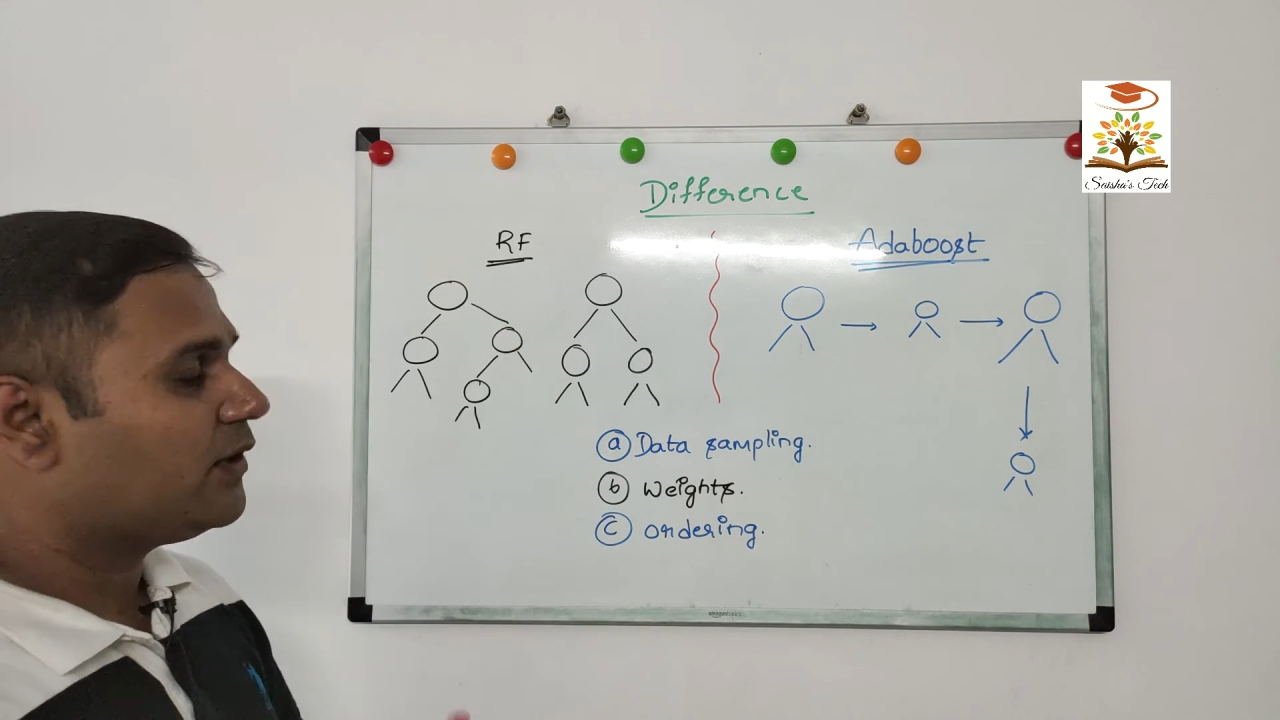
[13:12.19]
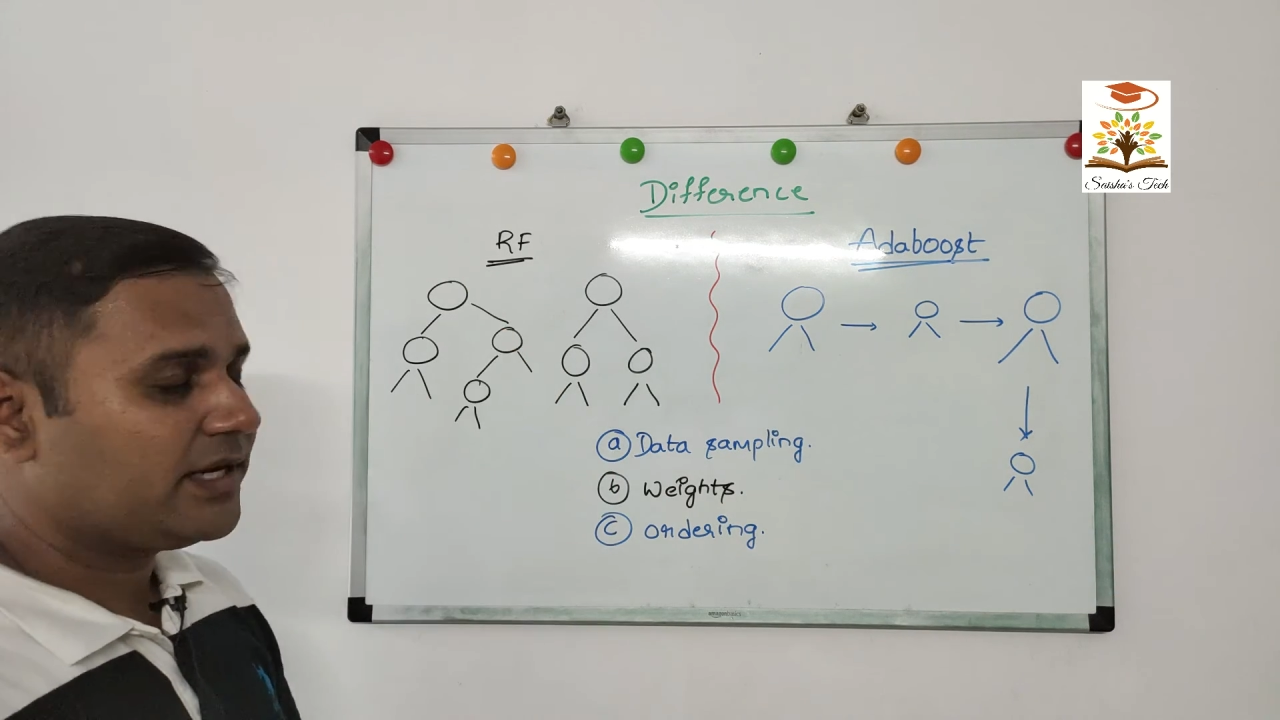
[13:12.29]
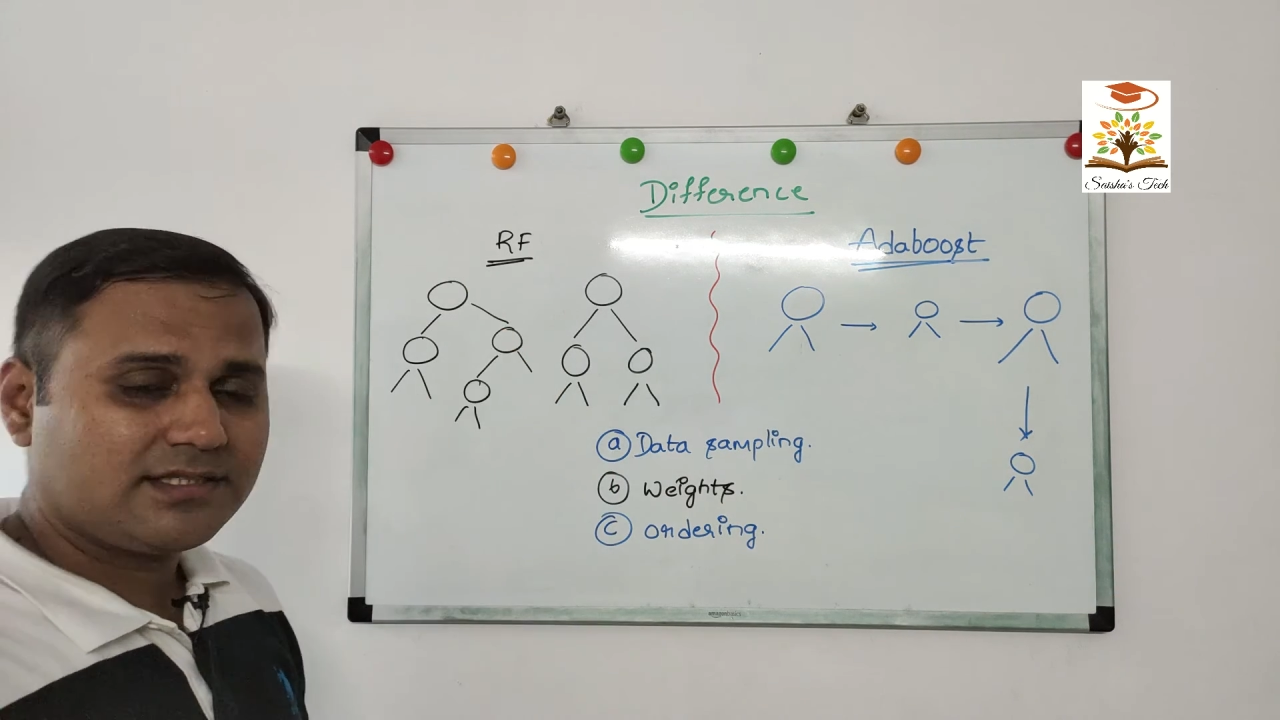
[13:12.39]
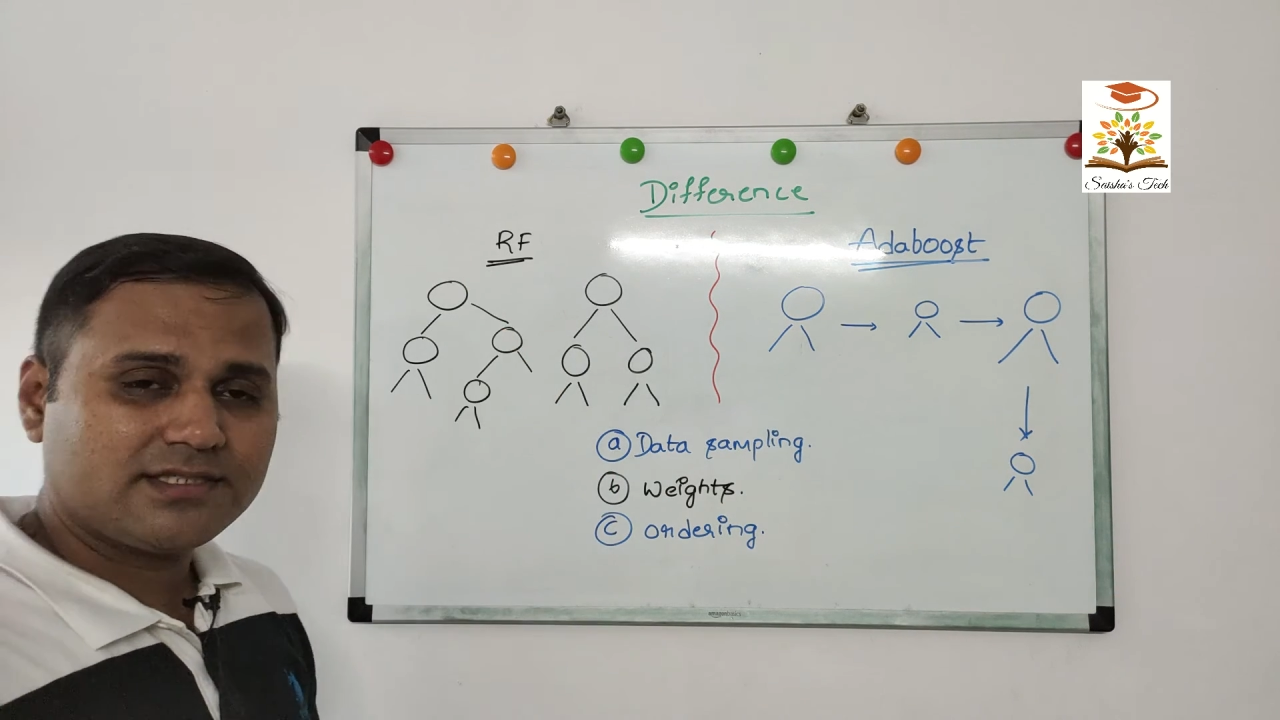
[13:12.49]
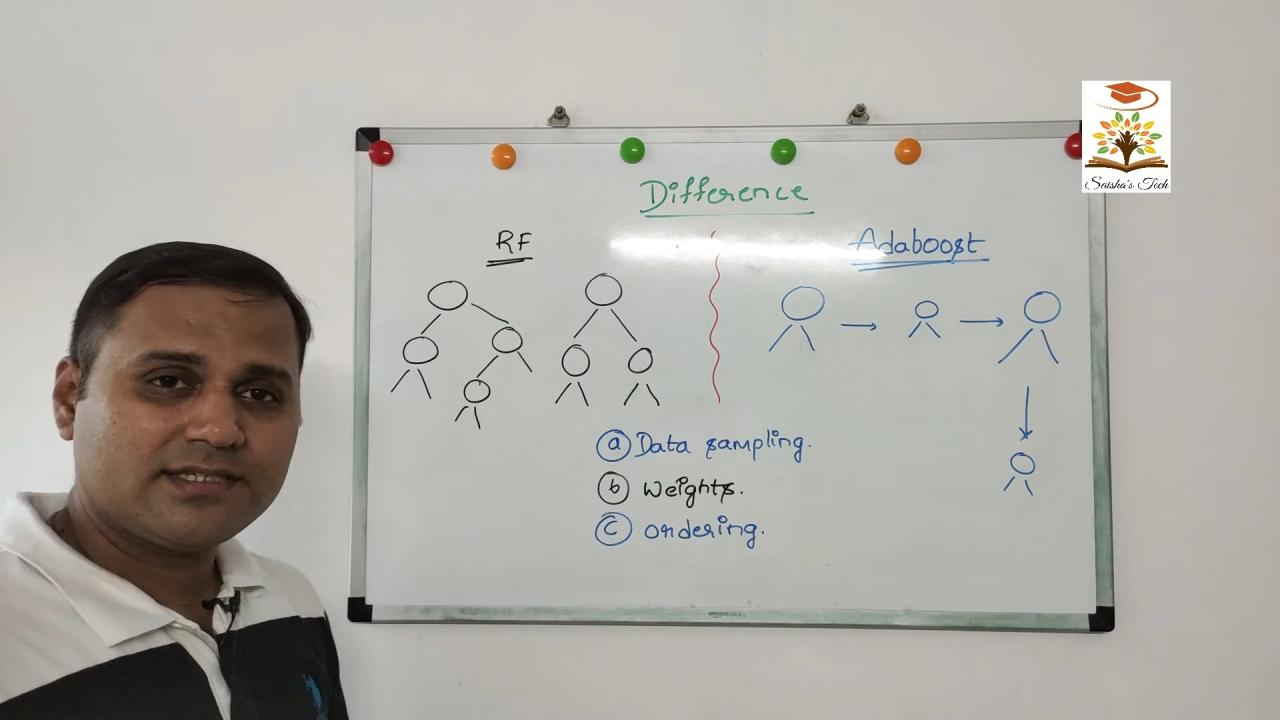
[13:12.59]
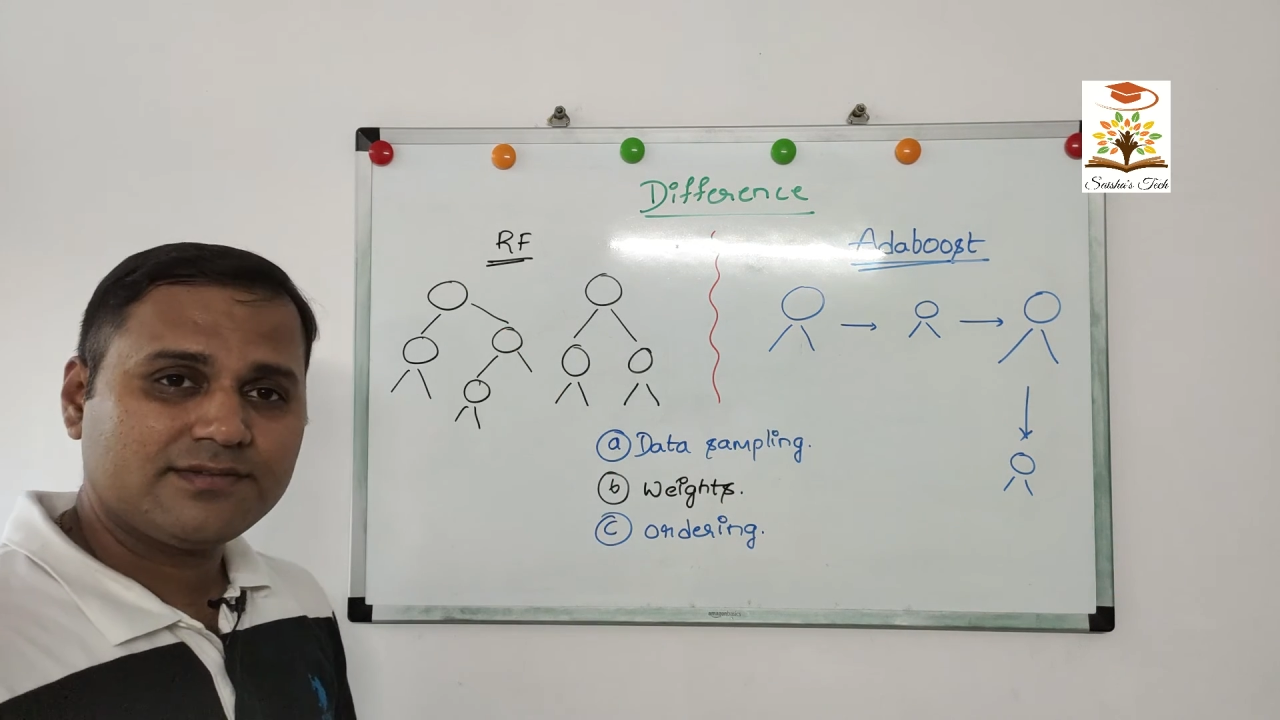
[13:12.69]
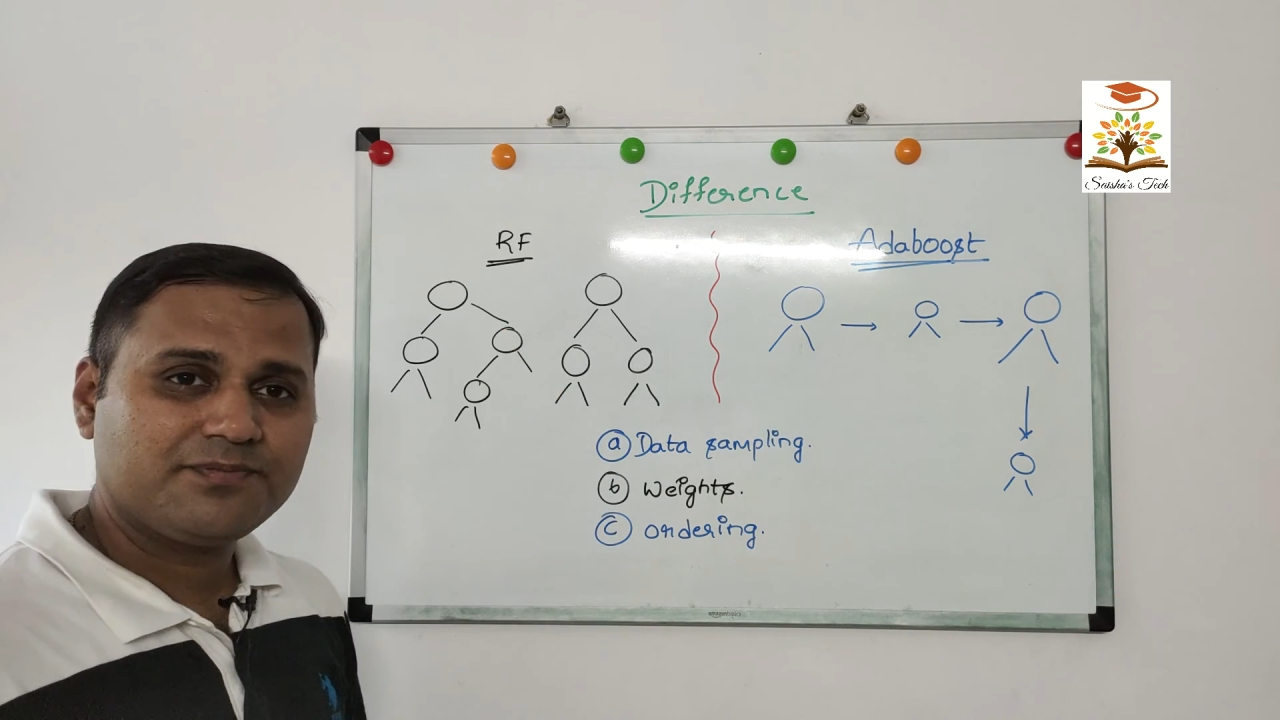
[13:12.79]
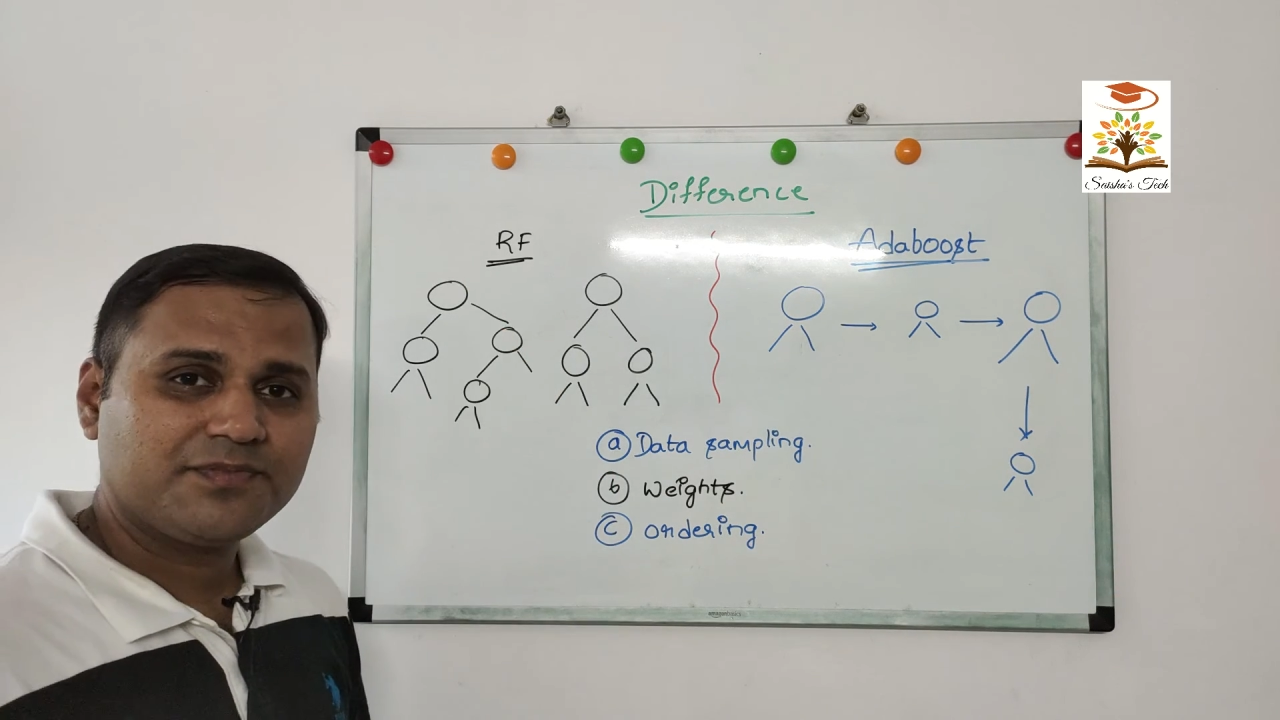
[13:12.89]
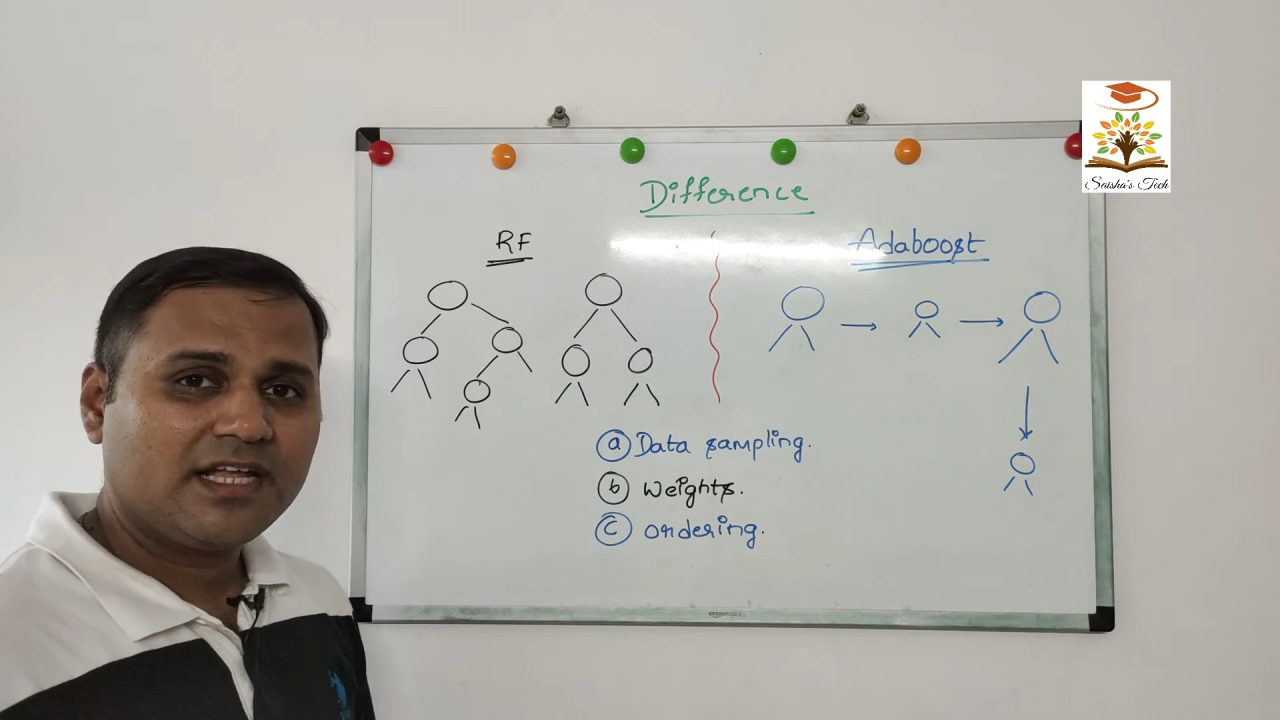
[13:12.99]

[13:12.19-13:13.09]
forest,